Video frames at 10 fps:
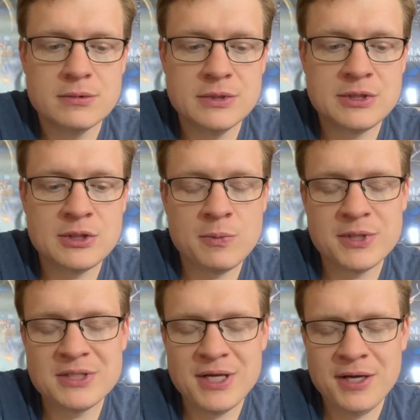So
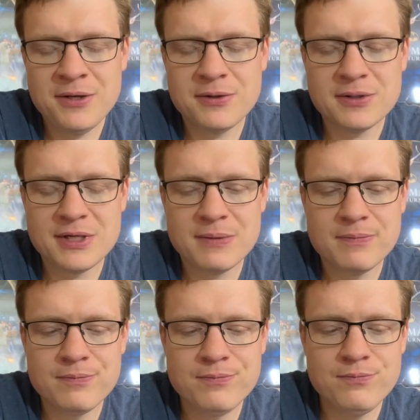particularly
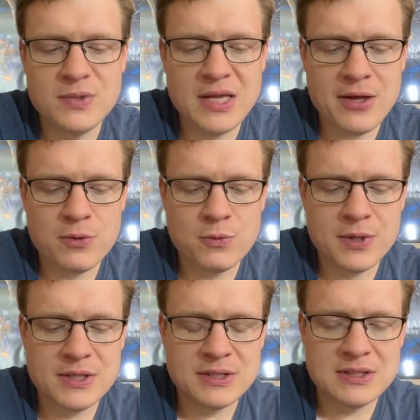now that we're
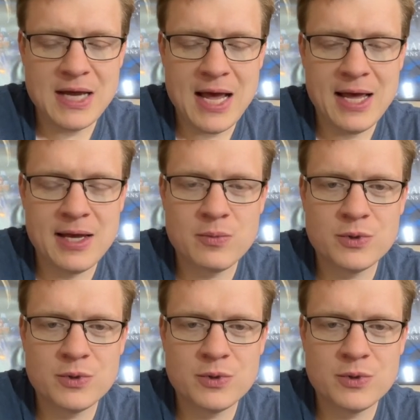at this time,